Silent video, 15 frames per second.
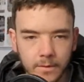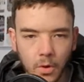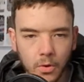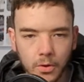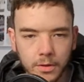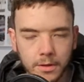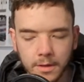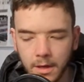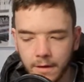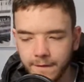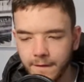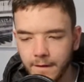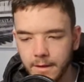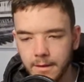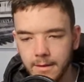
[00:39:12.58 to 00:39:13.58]
Not good
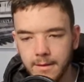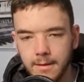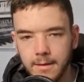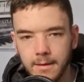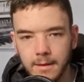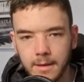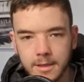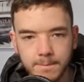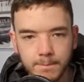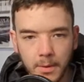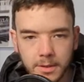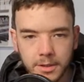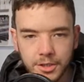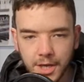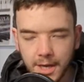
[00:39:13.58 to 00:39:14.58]
enough. His
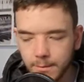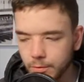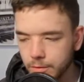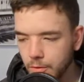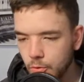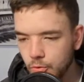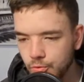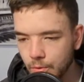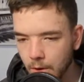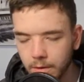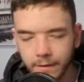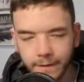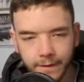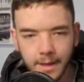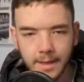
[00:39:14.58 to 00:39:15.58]
body shape was all
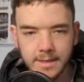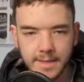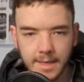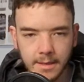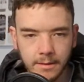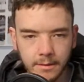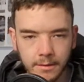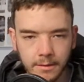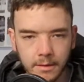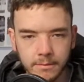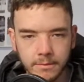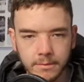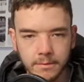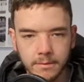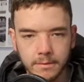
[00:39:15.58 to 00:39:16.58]
wrong for that second
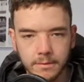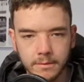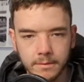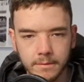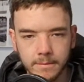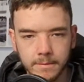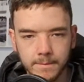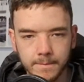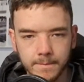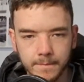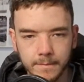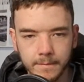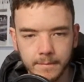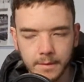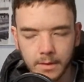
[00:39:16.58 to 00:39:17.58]
goal.
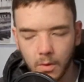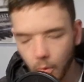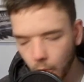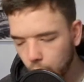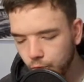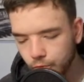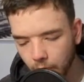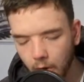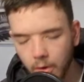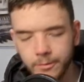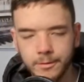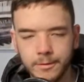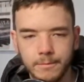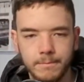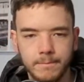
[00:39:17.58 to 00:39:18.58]
All
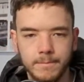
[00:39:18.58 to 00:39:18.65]
wrong.